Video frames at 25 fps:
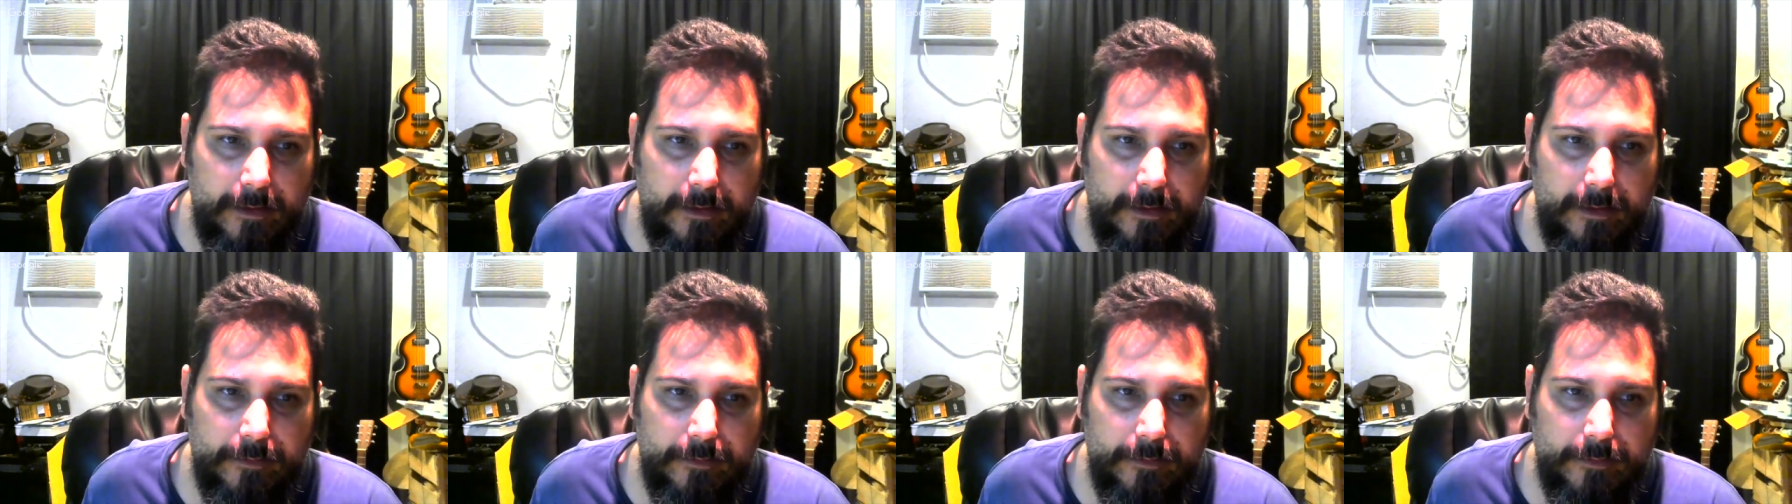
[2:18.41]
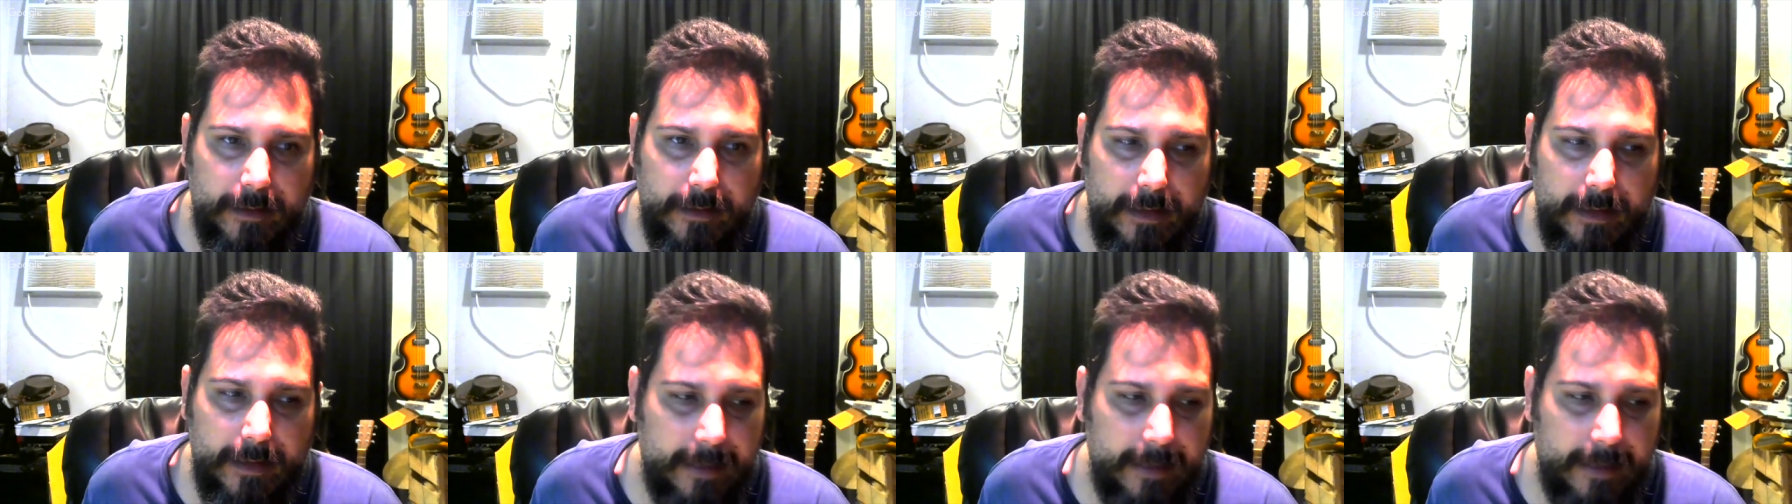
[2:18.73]
I just
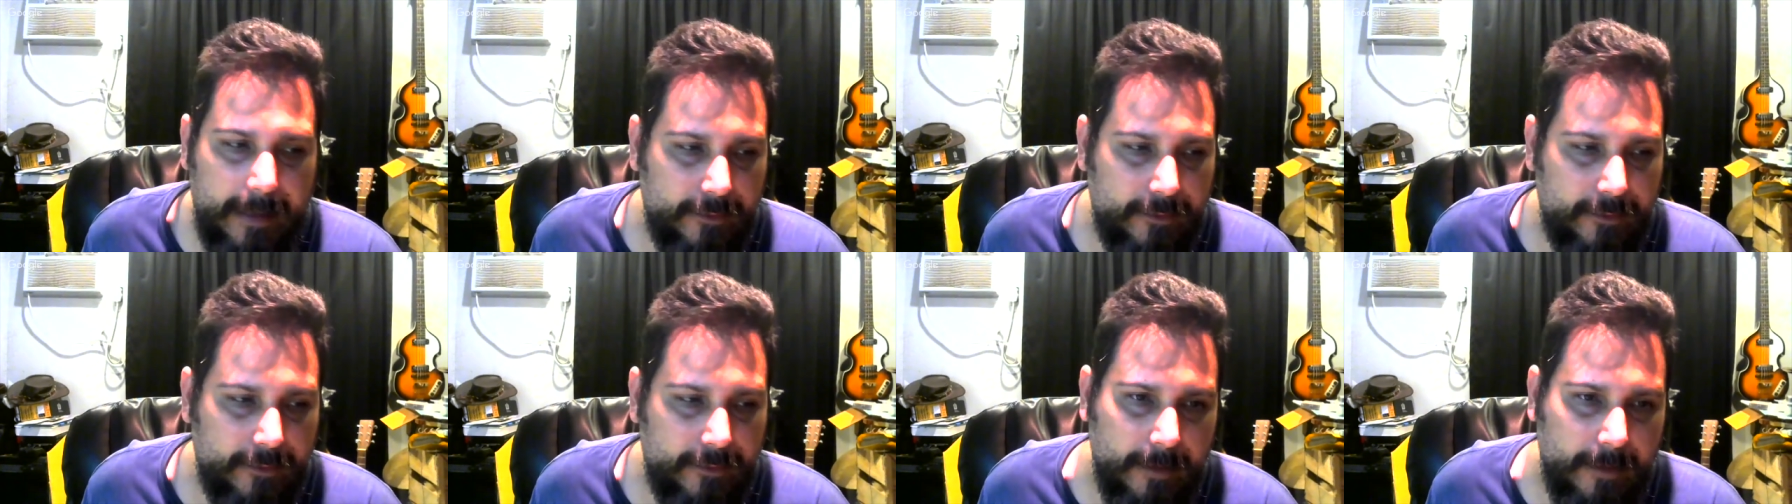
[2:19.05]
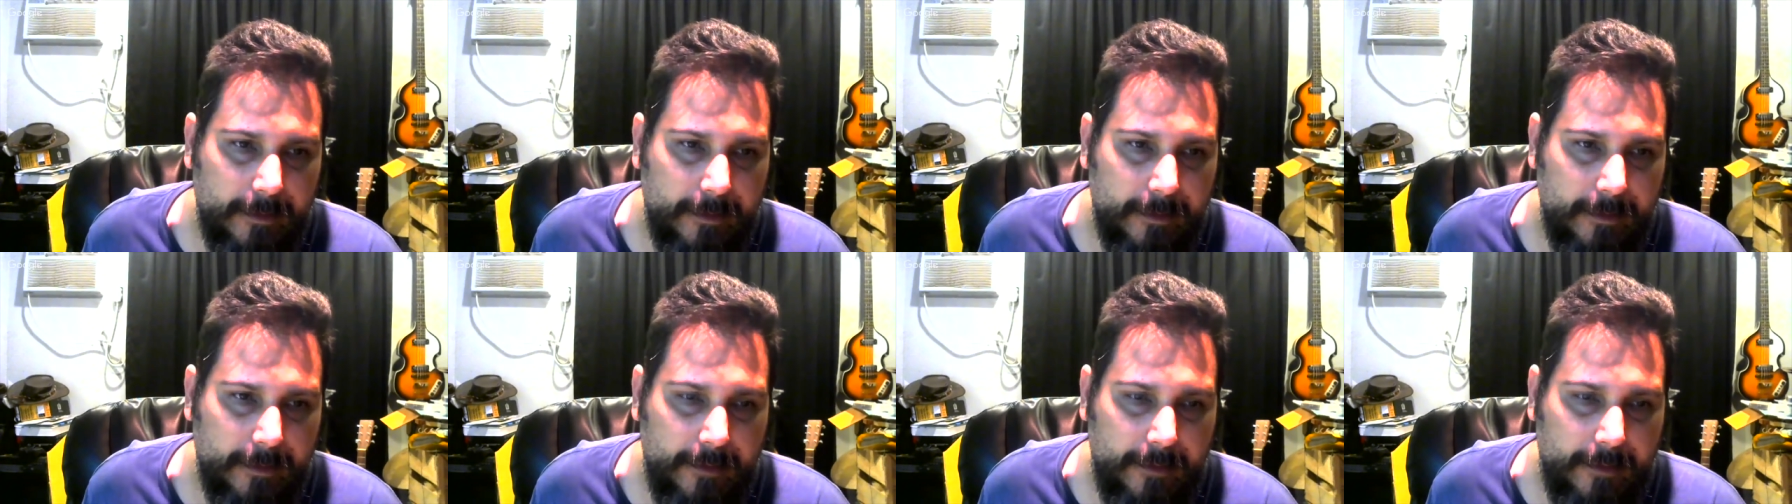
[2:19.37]
wanted to ask you a
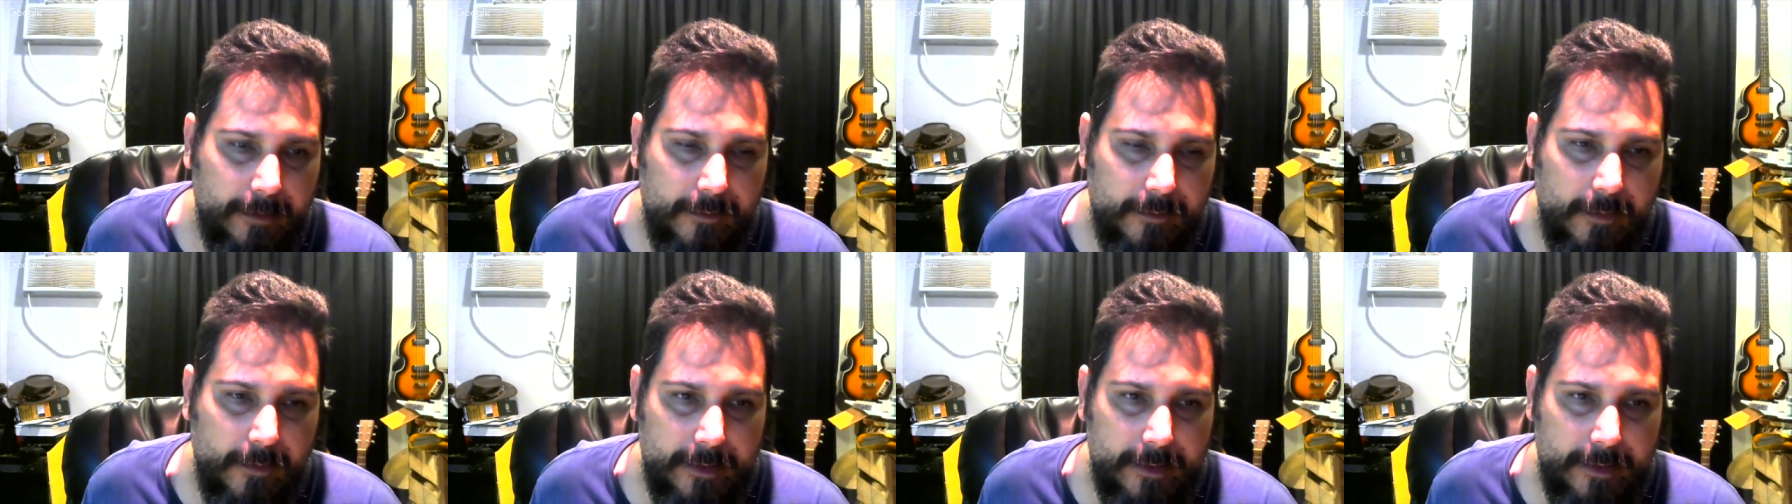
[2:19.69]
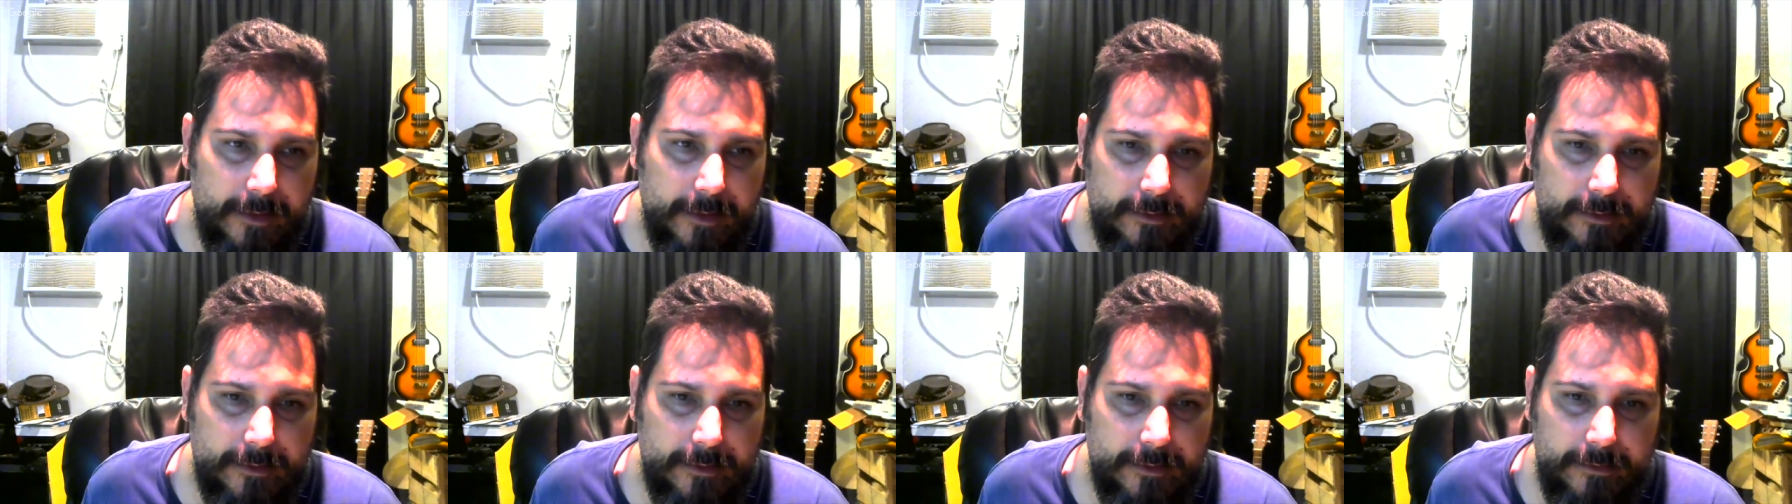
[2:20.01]
couple of, of
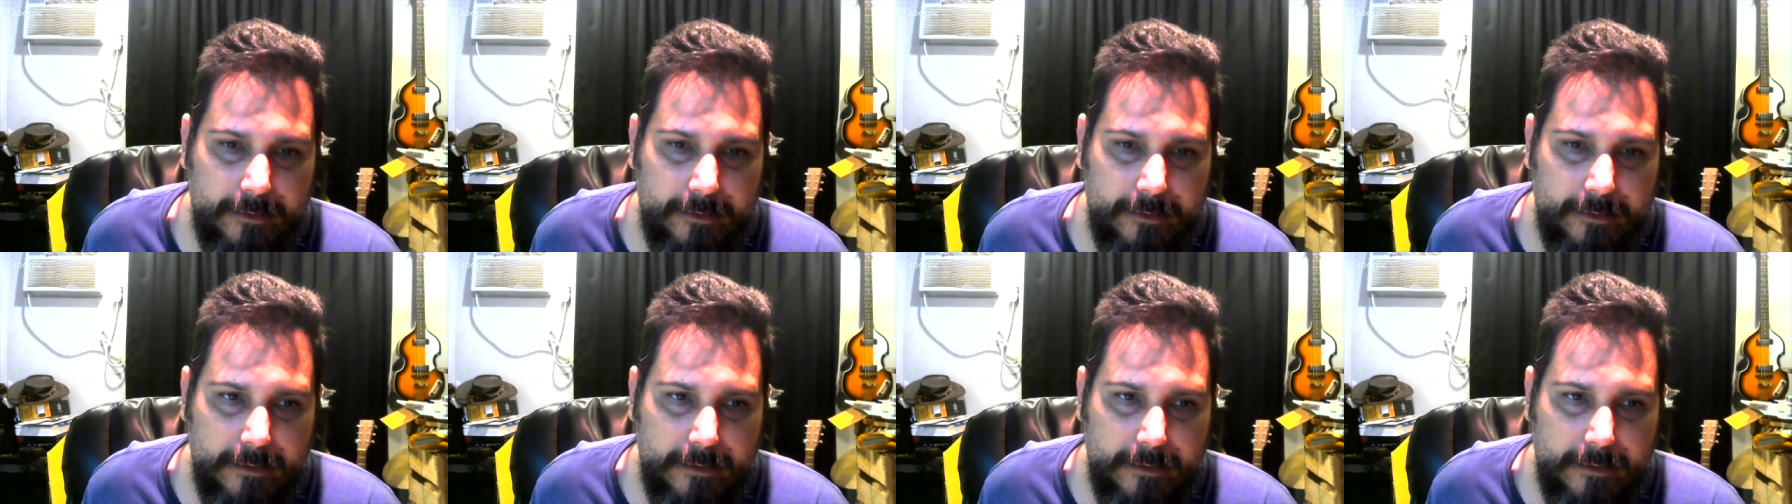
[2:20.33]
questions.